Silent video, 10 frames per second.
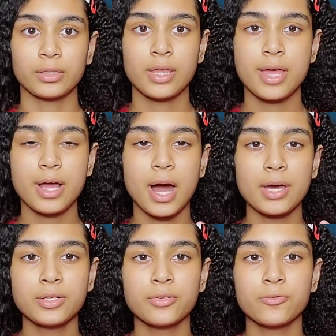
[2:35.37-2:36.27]
It
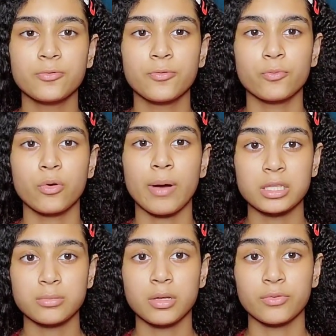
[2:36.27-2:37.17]
kind of
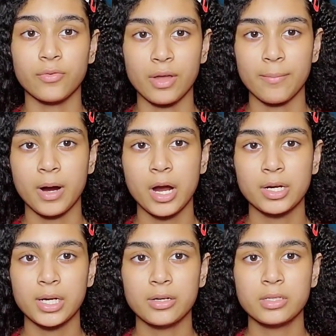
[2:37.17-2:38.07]
reminds me of The Vampire
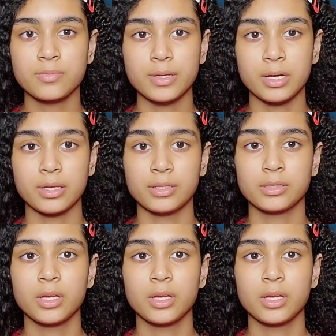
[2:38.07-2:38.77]
Diaries because